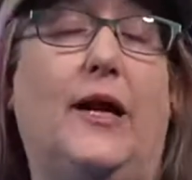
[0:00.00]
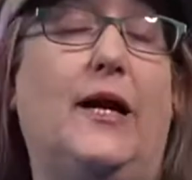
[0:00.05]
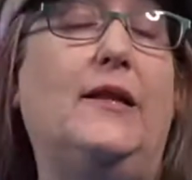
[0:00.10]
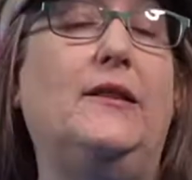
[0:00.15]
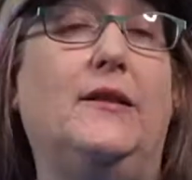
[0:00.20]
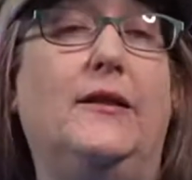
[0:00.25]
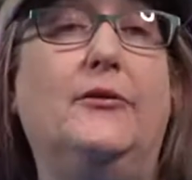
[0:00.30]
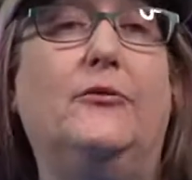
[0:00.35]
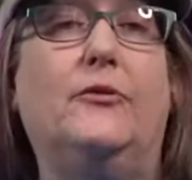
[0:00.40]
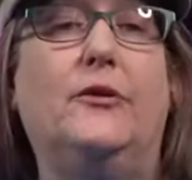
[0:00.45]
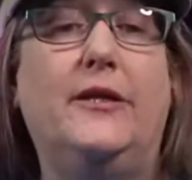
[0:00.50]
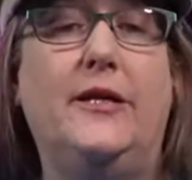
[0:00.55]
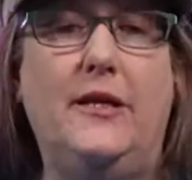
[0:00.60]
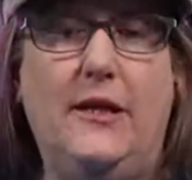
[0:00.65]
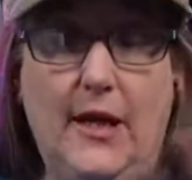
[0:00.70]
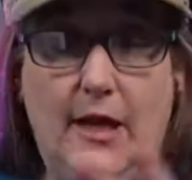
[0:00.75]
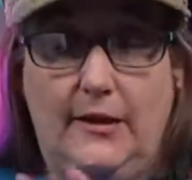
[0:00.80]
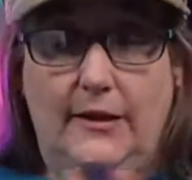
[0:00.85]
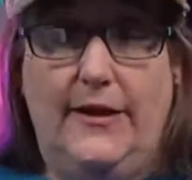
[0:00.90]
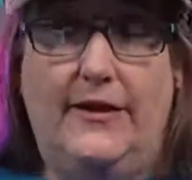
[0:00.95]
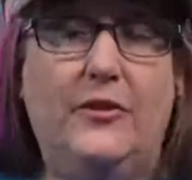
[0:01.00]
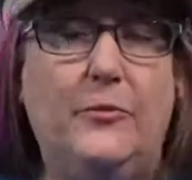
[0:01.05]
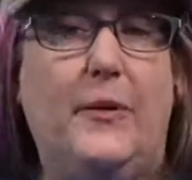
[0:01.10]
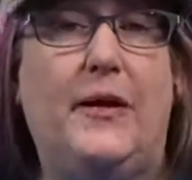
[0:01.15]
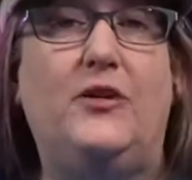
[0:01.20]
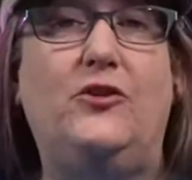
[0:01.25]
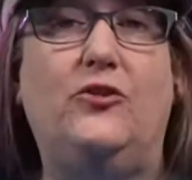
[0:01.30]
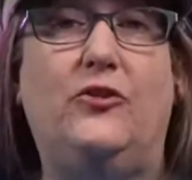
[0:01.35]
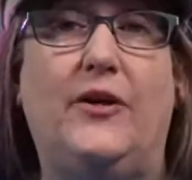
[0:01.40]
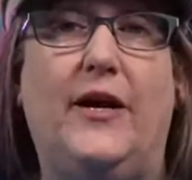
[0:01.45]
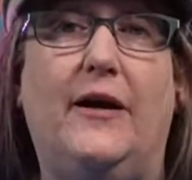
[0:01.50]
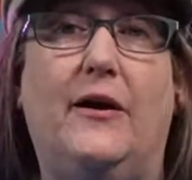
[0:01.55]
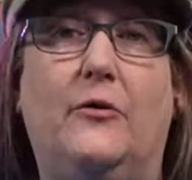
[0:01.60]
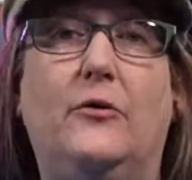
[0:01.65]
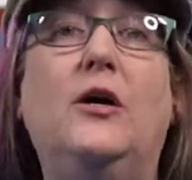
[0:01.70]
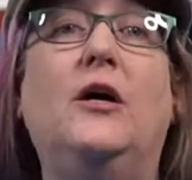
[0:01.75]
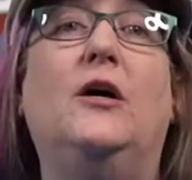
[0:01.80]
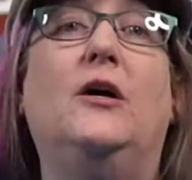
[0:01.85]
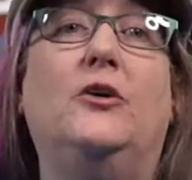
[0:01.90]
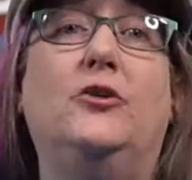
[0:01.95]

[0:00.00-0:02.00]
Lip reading: I literally lay the pages out,